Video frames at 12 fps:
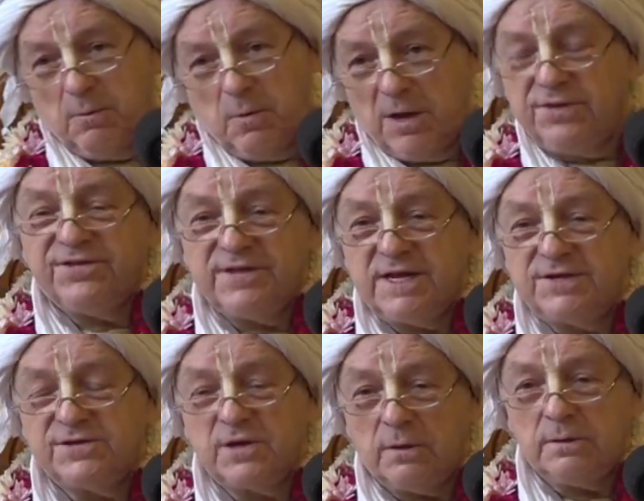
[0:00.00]
Once the
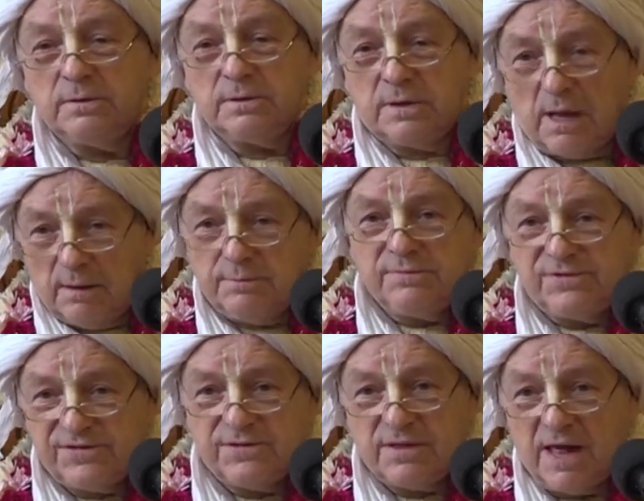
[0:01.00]
soul
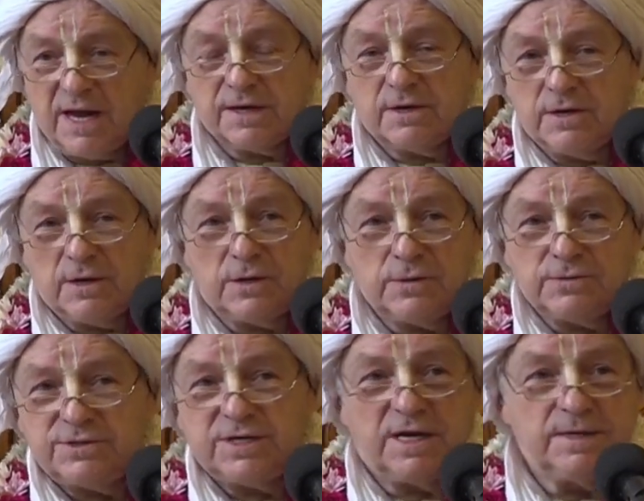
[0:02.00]
comes to that
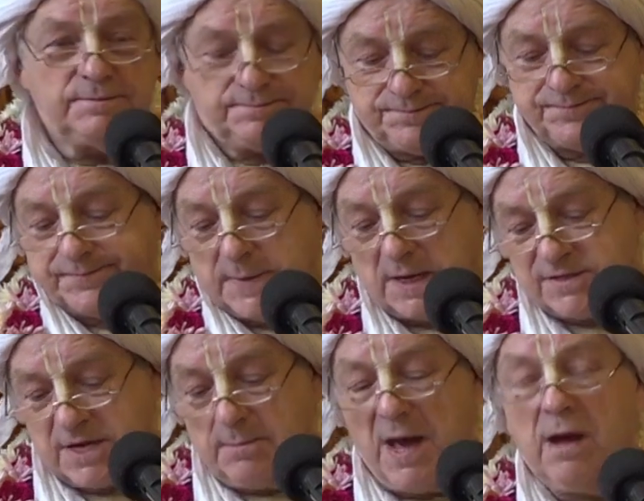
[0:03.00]
conclusion,
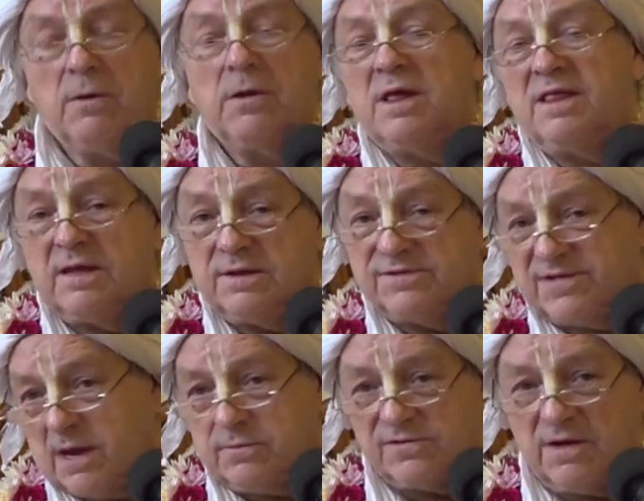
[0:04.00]
somehow or other,
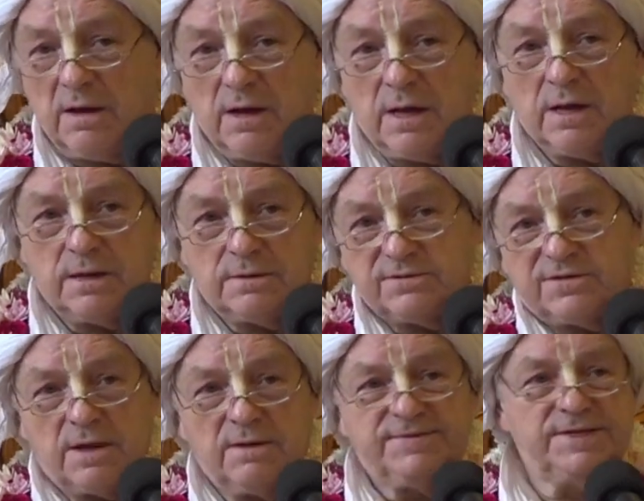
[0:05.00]
sadhu sangha,
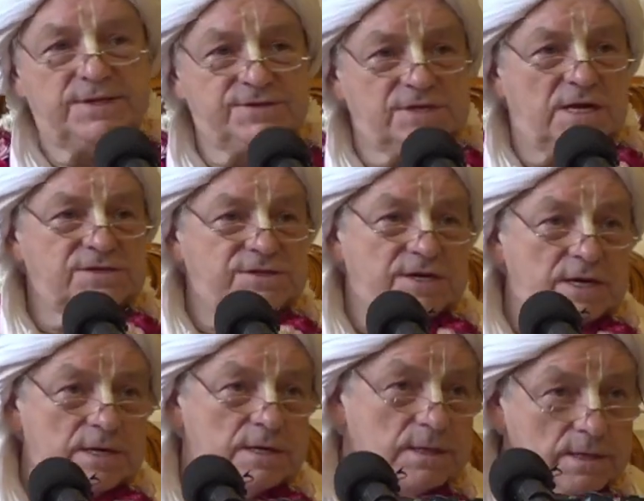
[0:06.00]
serving the
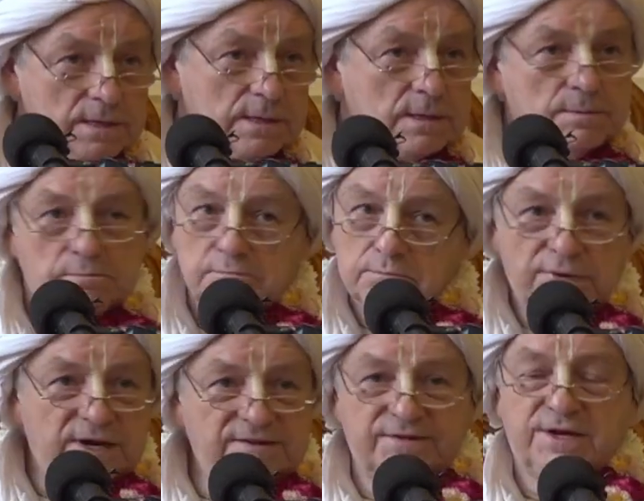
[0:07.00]
shastra,
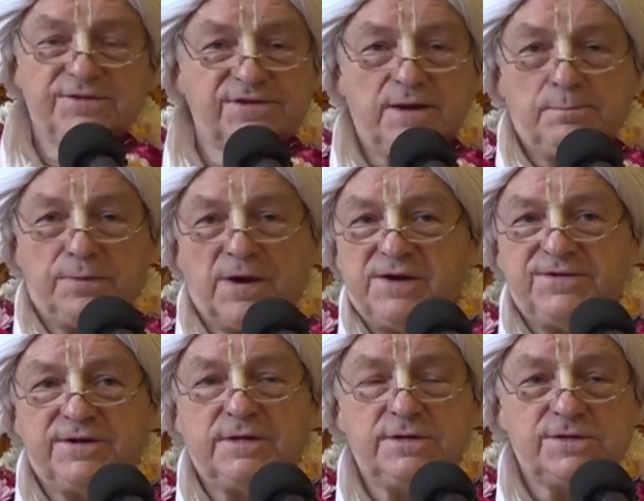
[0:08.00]
previous
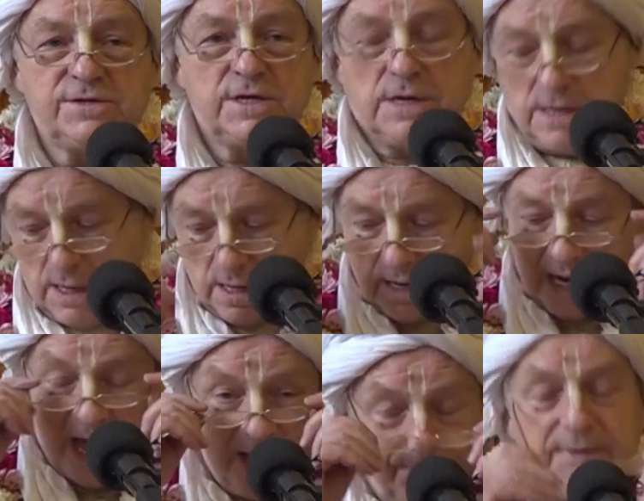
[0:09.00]
impressions,
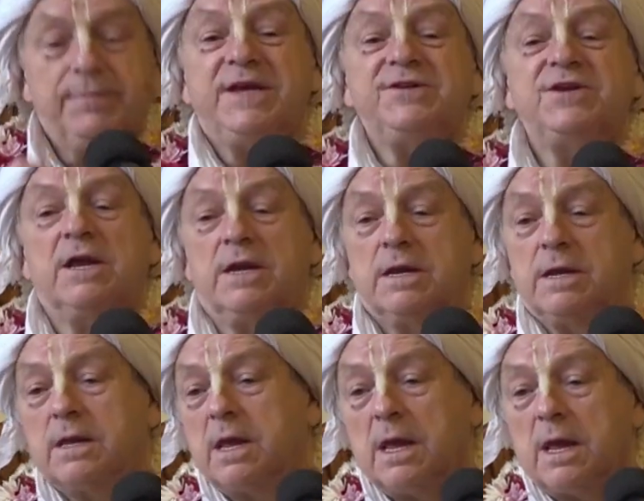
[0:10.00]
like
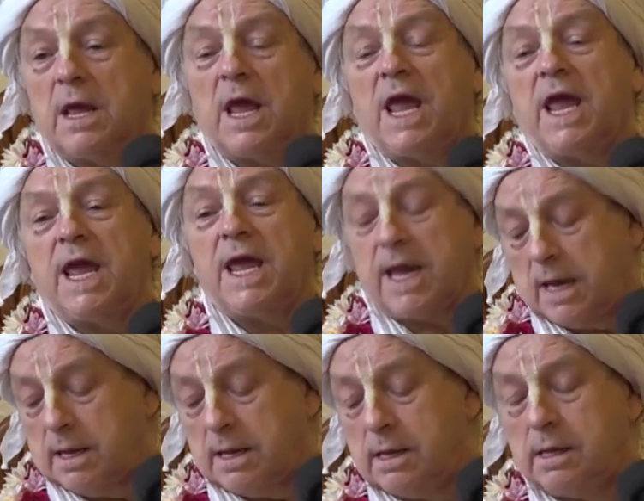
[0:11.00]
Bibhishan,
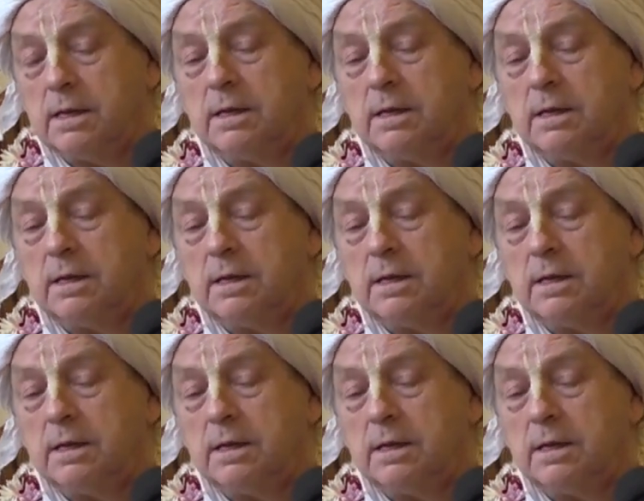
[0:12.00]
he